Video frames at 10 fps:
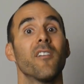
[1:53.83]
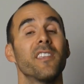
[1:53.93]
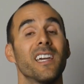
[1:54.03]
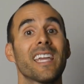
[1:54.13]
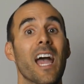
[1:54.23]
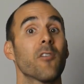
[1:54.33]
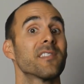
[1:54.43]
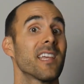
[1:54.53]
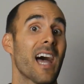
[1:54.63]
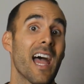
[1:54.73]
of the
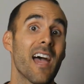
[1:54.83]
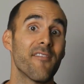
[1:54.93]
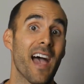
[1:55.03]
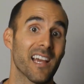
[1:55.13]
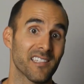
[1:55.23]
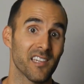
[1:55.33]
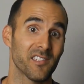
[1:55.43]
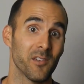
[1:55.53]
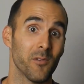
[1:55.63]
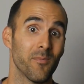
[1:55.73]
accounts that I have access
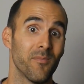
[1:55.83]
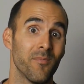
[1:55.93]
to.